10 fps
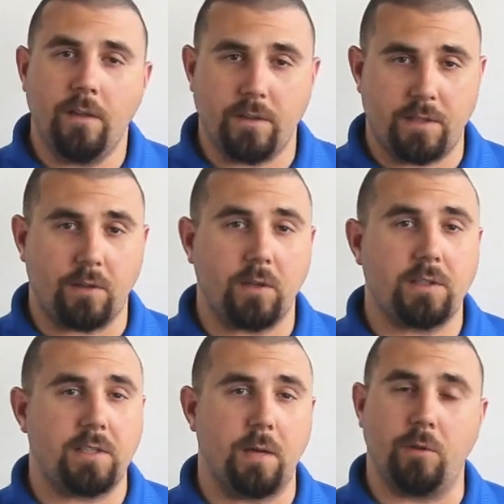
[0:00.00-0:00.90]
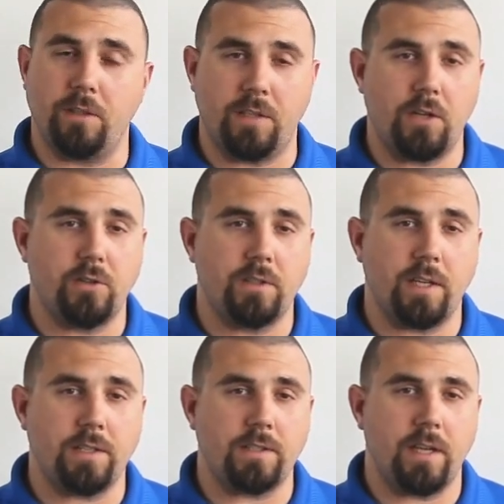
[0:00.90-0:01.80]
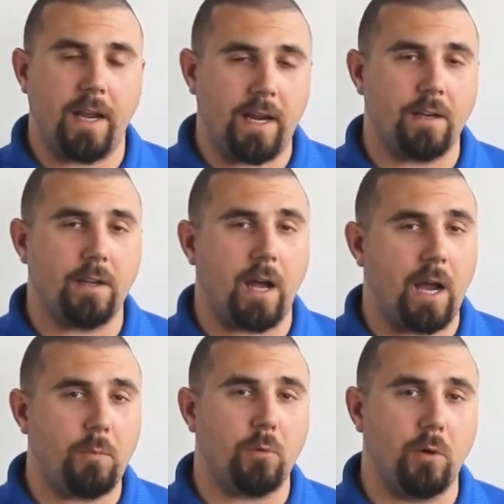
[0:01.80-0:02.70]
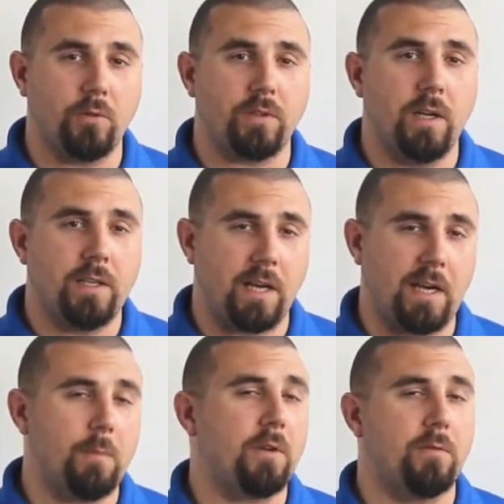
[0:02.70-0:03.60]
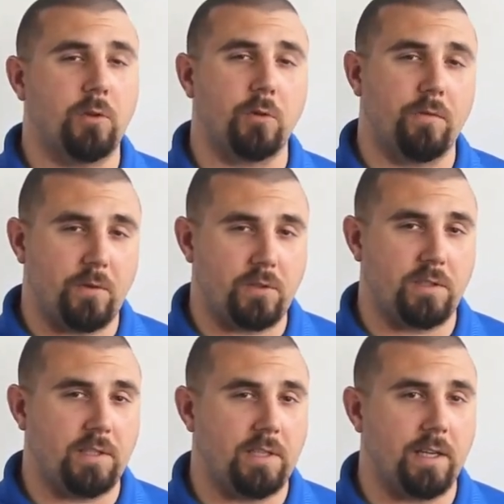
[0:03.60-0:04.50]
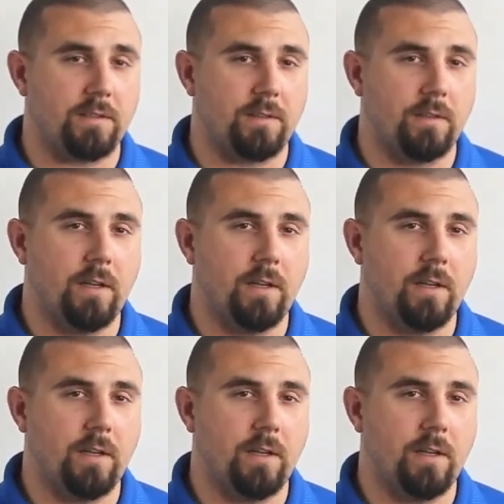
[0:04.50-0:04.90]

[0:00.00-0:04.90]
the cyclic stabilization test, and HyPro's dynamic filter efficiency test.